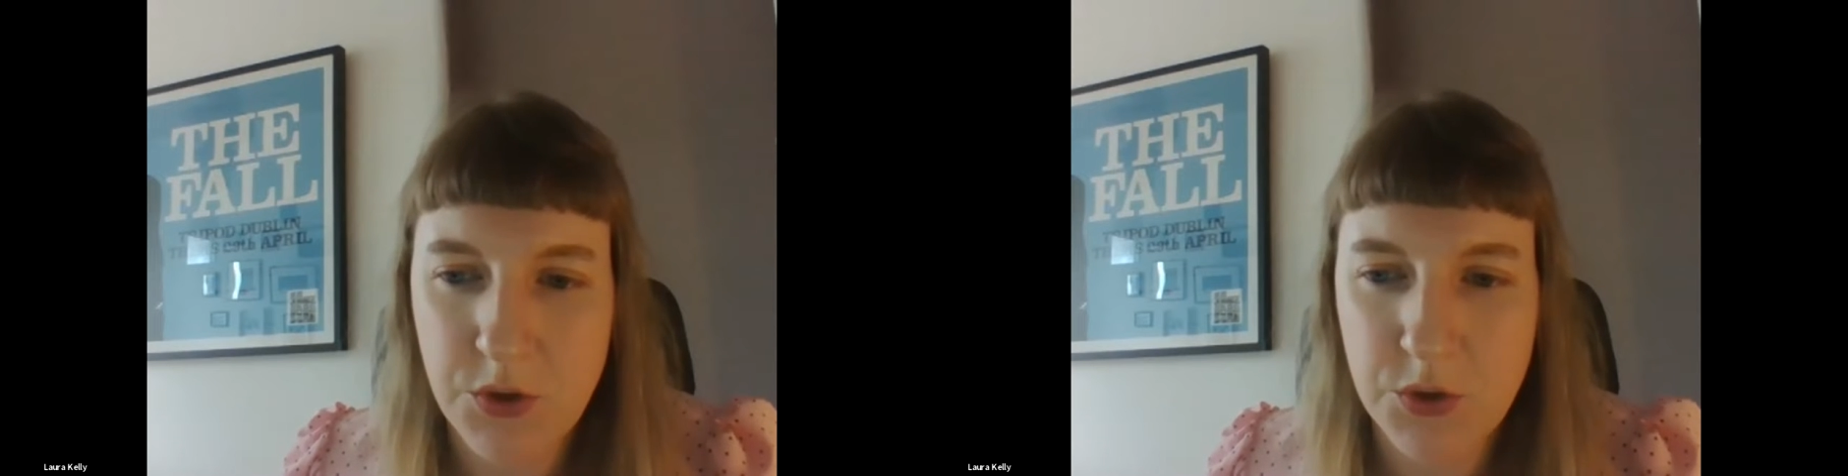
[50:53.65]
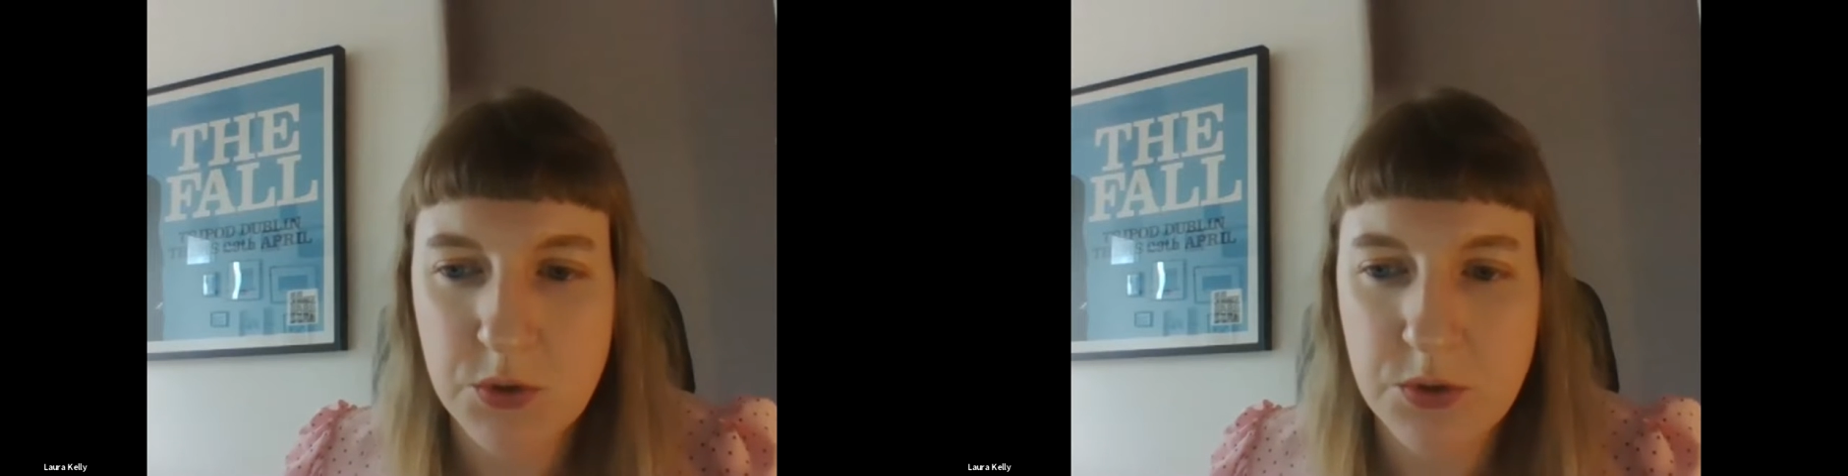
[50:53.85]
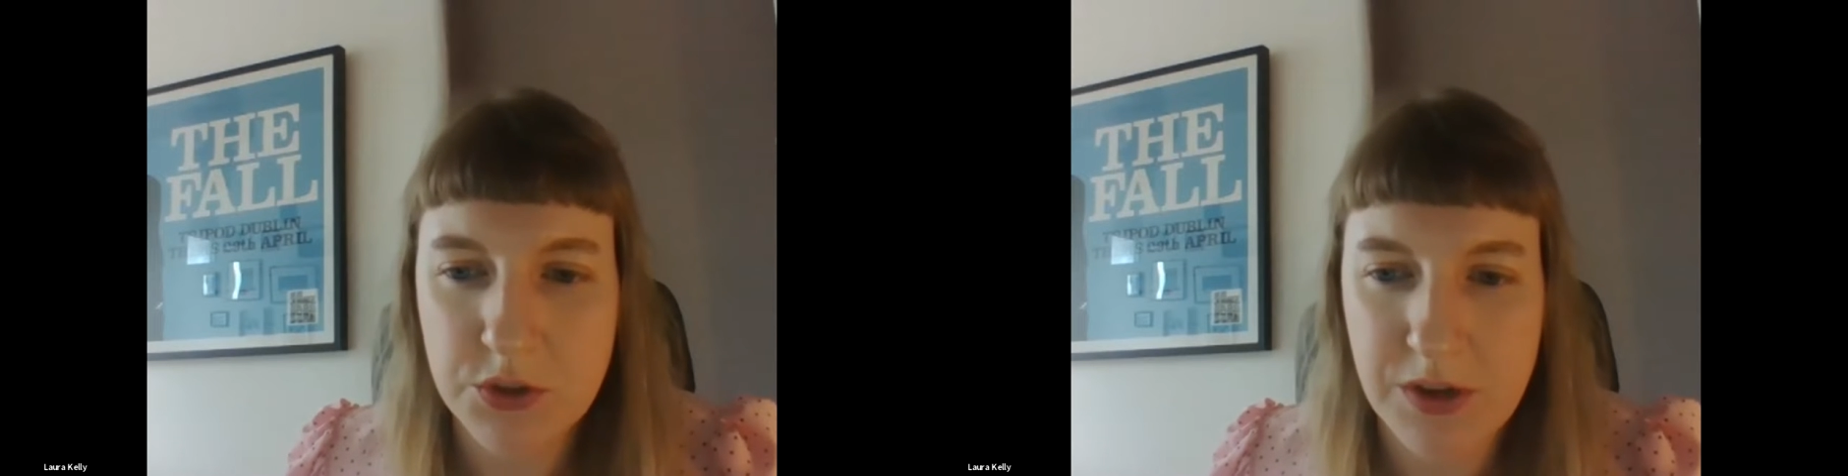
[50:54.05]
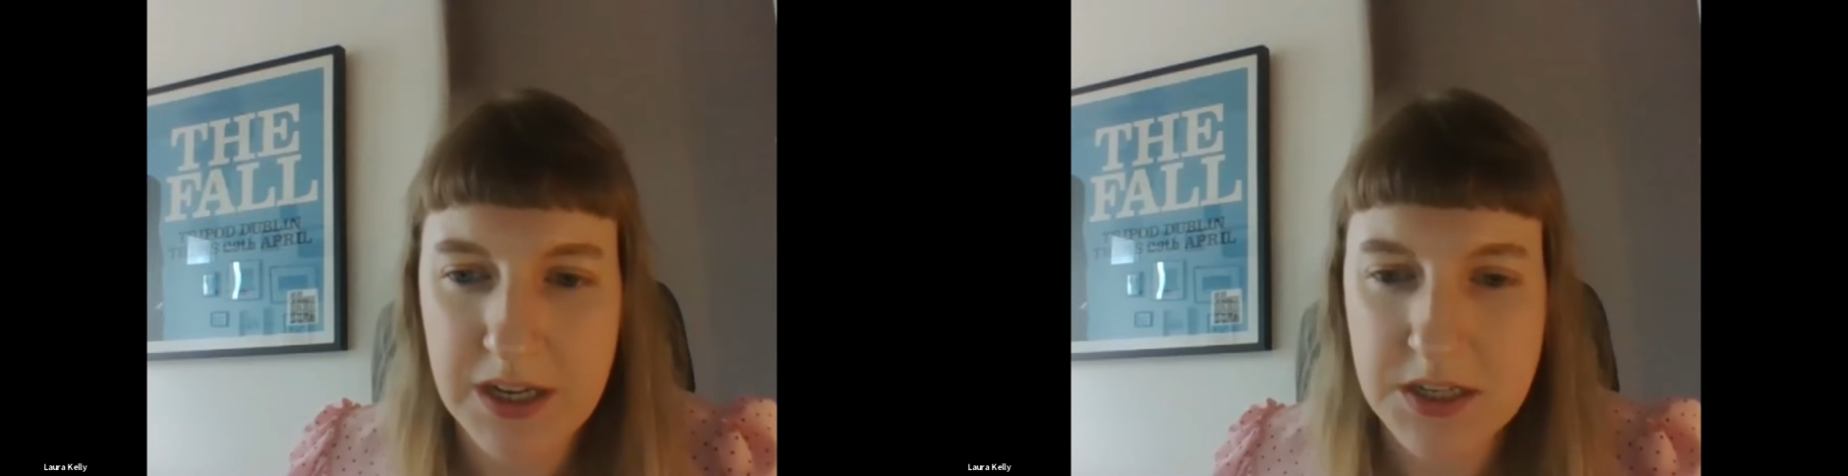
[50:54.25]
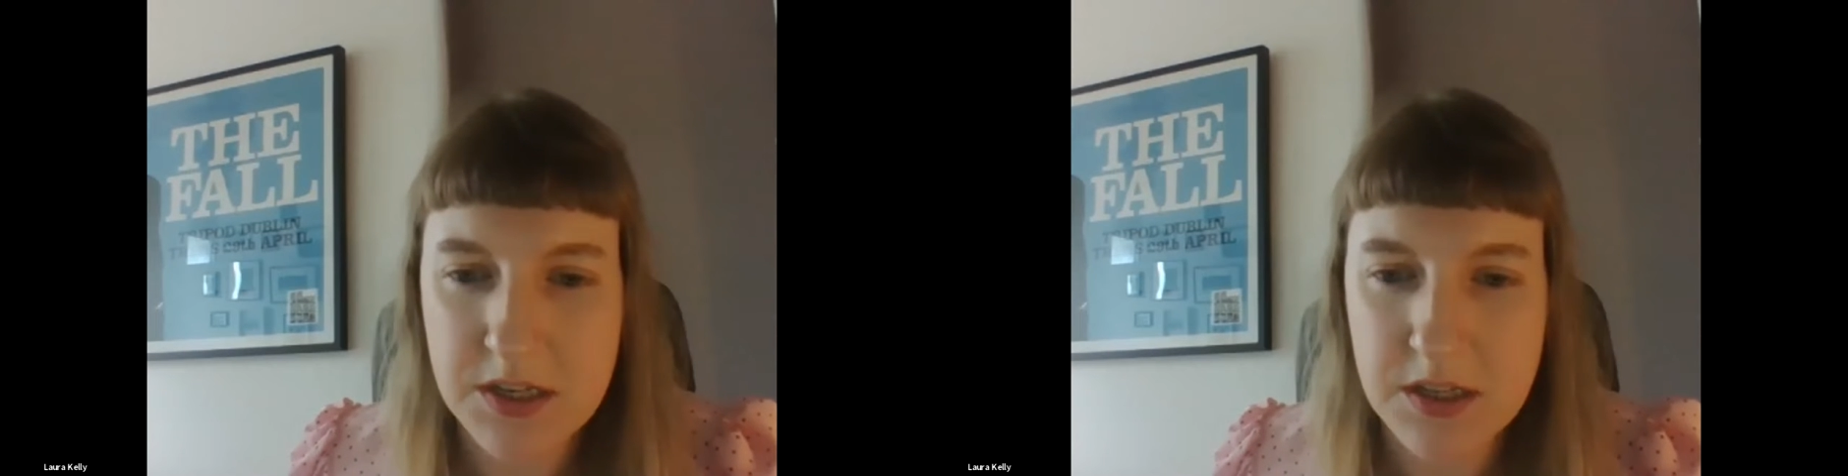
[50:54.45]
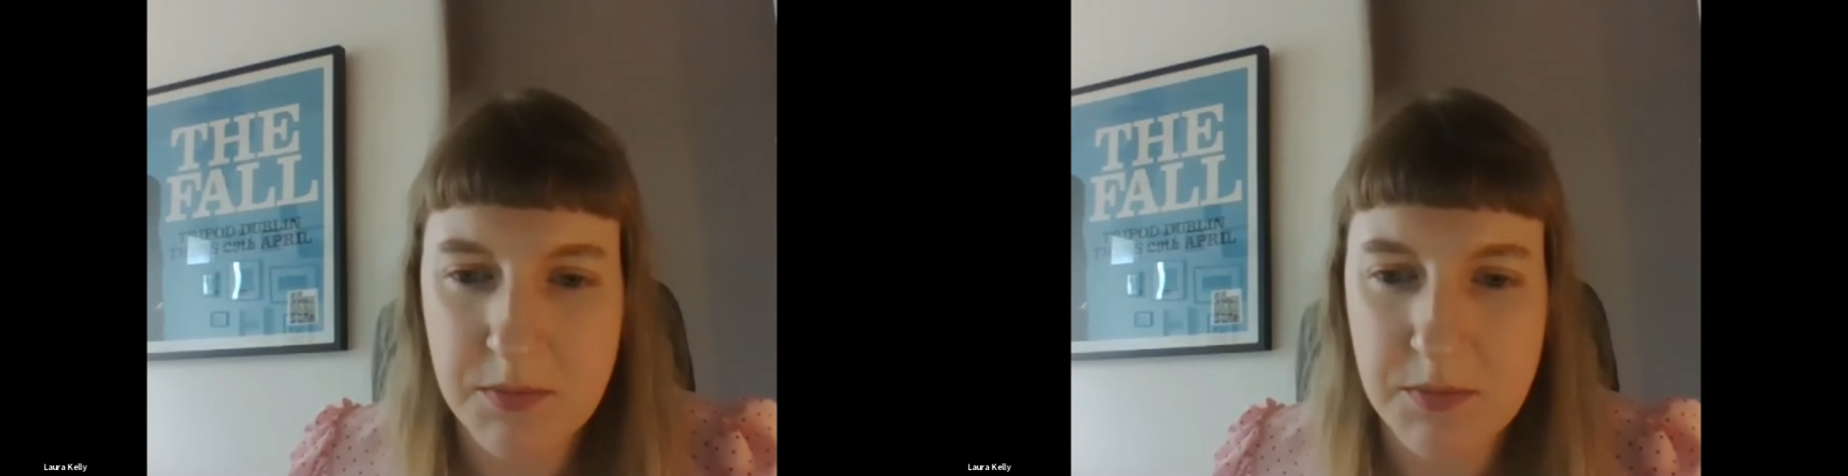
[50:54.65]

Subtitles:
who trained in the